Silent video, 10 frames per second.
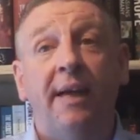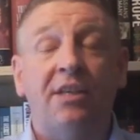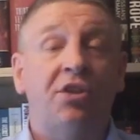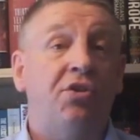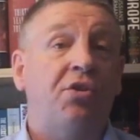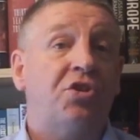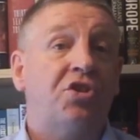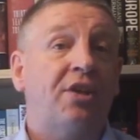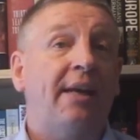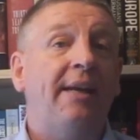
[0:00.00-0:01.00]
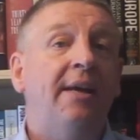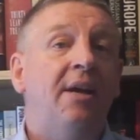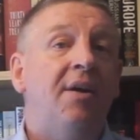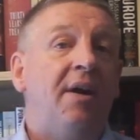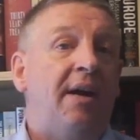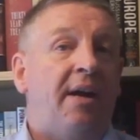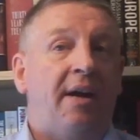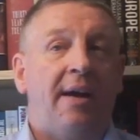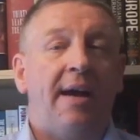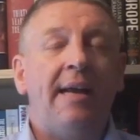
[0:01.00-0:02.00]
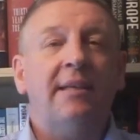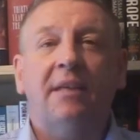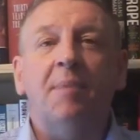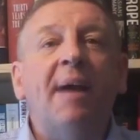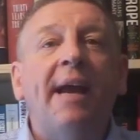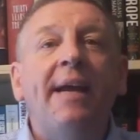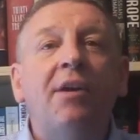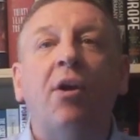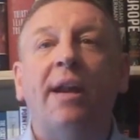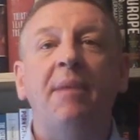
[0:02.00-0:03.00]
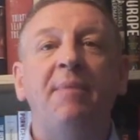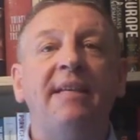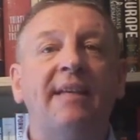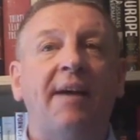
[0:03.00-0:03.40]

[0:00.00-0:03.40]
It's another silly escapade our enemies